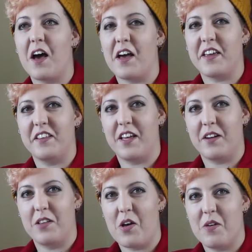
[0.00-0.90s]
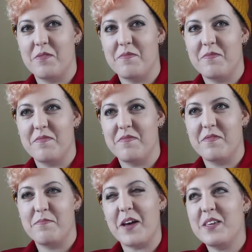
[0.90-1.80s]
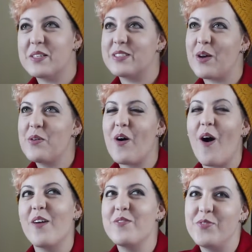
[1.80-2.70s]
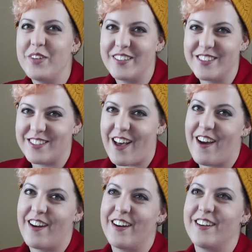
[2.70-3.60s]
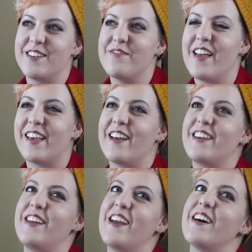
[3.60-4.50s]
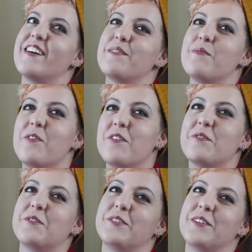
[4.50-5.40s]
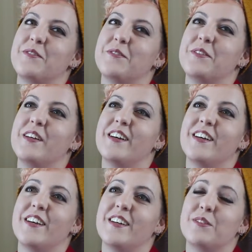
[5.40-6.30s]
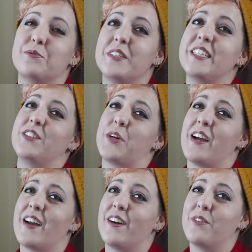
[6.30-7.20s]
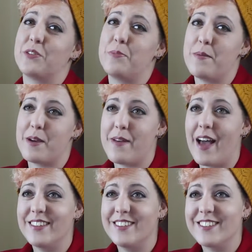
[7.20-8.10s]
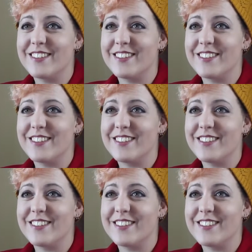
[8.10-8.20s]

I get that a lot. But you're so confident, Zara. Yeah, and I'm also really trying hard not to pee my pants.